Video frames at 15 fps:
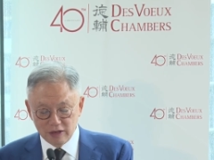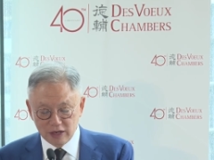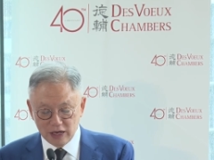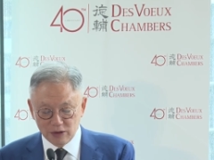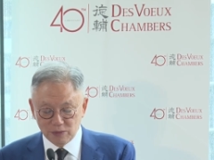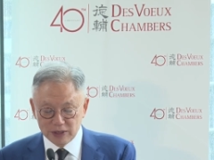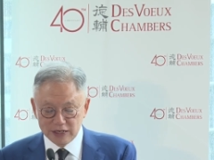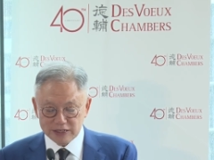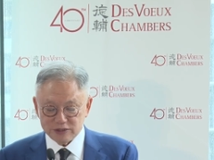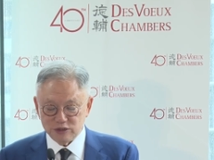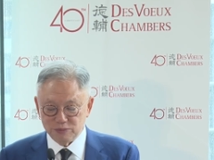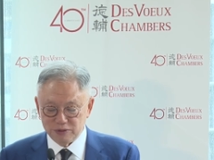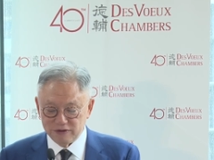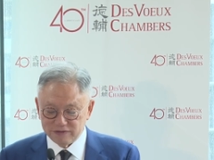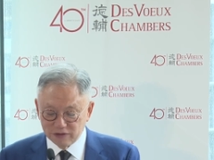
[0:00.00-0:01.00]
and one has to
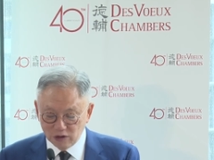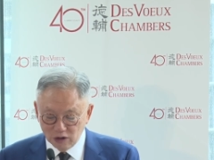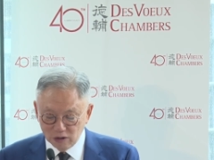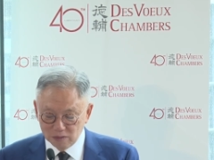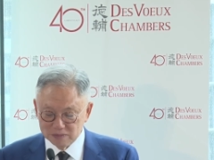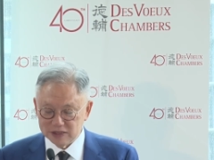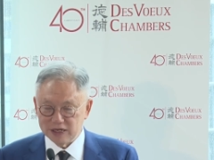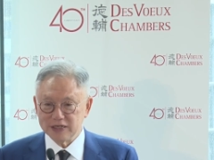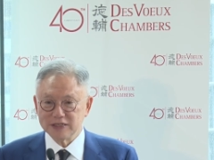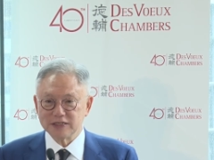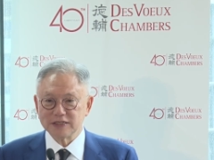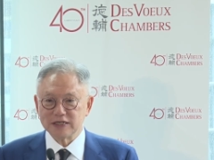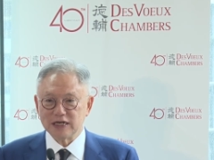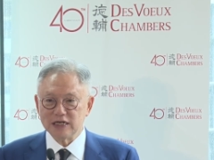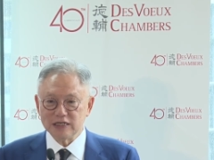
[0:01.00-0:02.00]
perform the
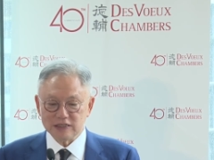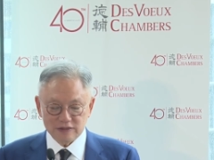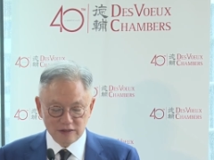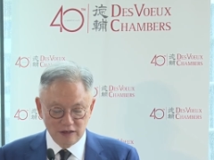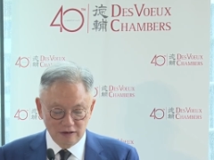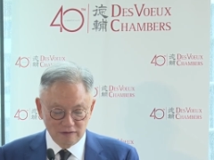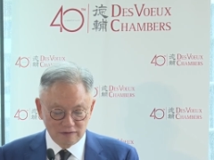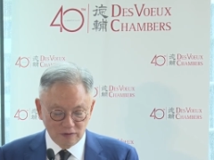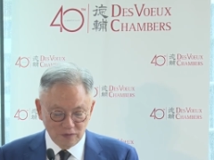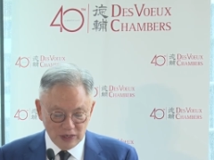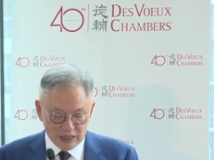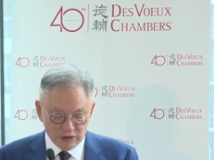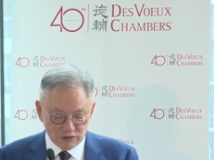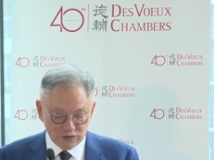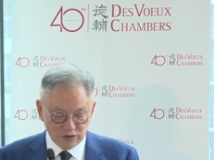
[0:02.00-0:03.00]
exercise for
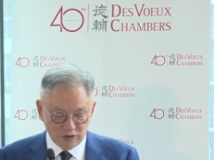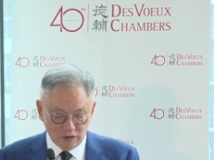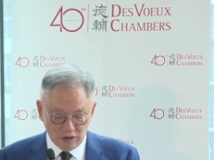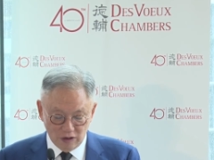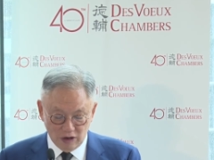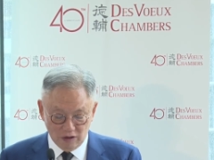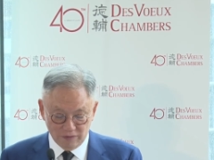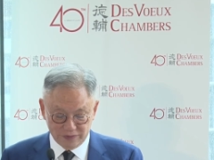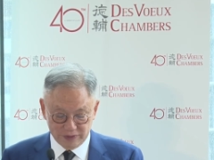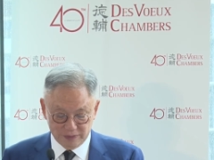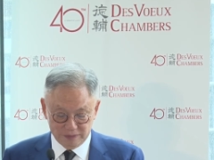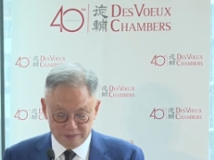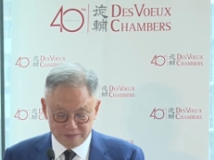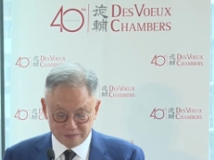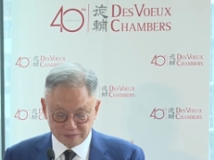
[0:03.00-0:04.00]
each of them.